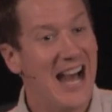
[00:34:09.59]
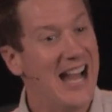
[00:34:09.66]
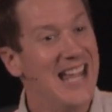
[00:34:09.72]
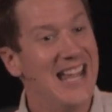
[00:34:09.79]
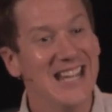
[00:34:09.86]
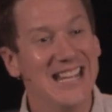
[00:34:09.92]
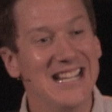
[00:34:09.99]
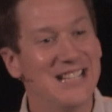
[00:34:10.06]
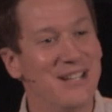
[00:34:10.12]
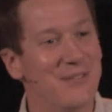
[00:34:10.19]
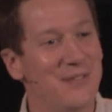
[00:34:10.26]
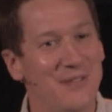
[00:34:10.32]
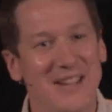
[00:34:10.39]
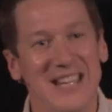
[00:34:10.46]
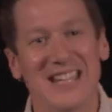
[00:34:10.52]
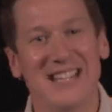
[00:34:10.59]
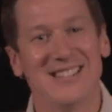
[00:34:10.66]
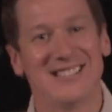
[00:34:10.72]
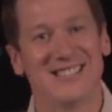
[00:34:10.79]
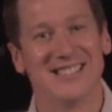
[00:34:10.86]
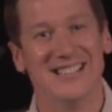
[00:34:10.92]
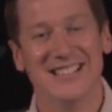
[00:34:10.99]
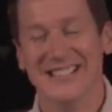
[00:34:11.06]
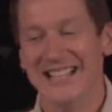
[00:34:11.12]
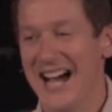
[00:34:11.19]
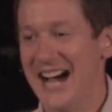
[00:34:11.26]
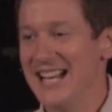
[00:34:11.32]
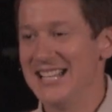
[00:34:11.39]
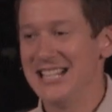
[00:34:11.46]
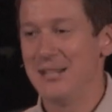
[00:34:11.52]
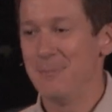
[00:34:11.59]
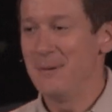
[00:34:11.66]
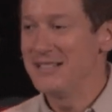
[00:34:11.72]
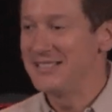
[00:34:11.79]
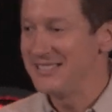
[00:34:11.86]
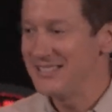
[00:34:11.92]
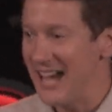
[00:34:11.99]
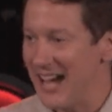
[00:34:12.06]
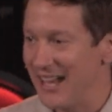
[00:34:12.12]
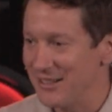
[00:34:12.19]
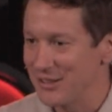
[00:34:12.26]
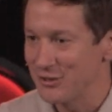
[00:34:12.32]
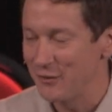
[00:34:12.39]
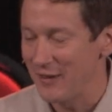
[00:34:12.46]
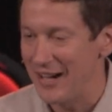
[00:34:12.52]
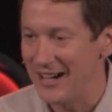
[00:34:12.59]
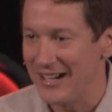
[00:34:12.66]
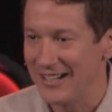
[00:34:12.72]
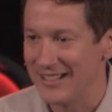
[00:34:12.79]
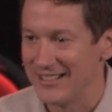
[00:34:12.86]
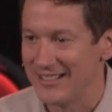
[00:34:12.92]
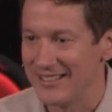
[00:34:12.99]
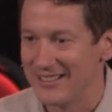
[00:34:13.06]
I need to feast. I need to be satisfied.